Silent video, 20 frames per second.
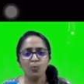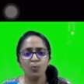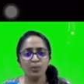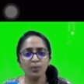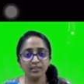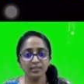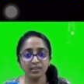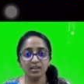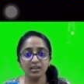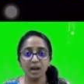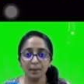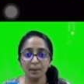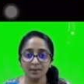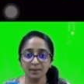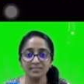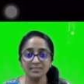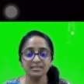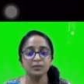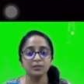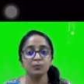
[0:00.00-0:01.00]
With the coming
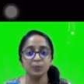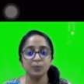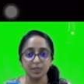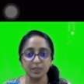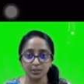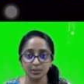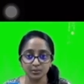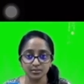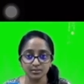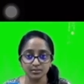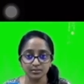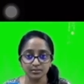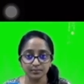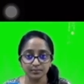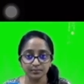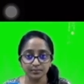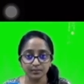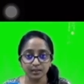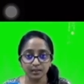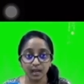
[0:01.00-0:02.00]
set of videos,
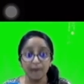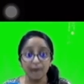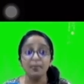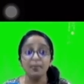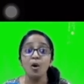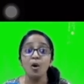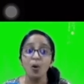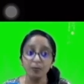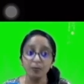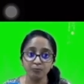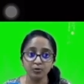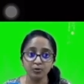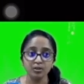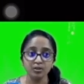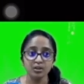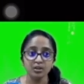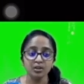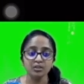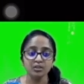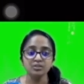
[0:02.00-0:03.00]
I'm
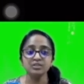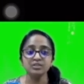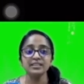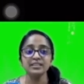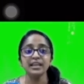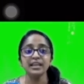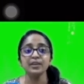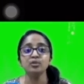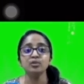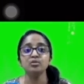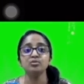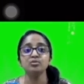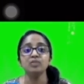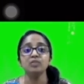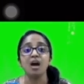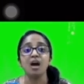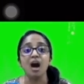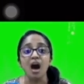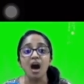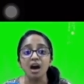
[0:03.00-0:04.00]
hopeful to take you through
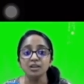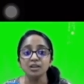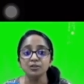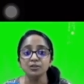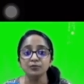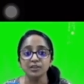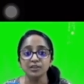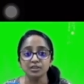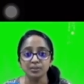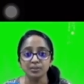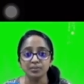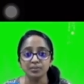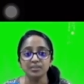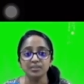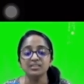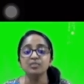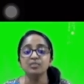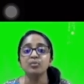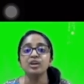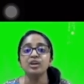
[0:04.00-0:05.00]
the art of
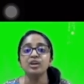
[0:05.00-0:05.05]
interpreting